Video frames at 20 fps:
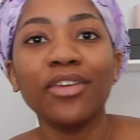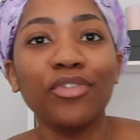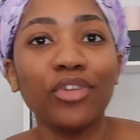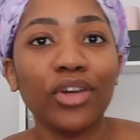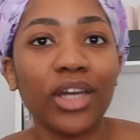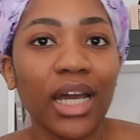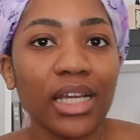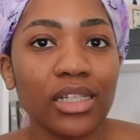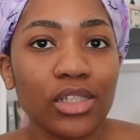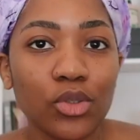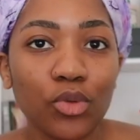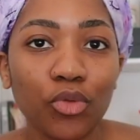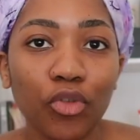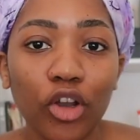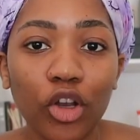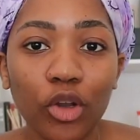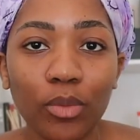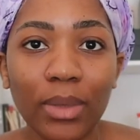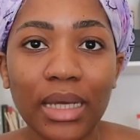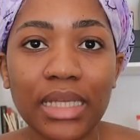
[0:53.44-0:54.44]
if you guys do
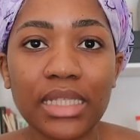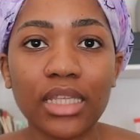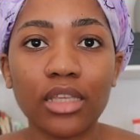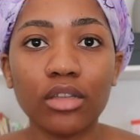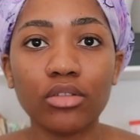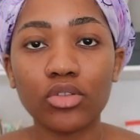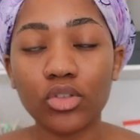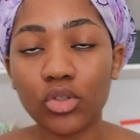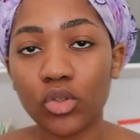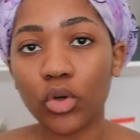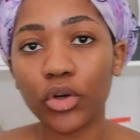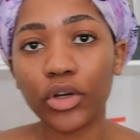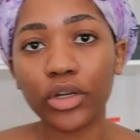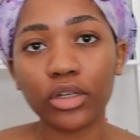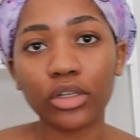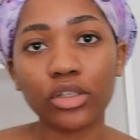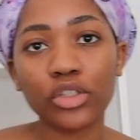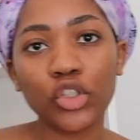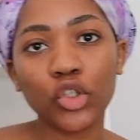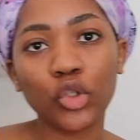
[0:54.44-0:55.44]
follow my skin
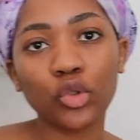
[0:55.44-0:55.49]
tutorials,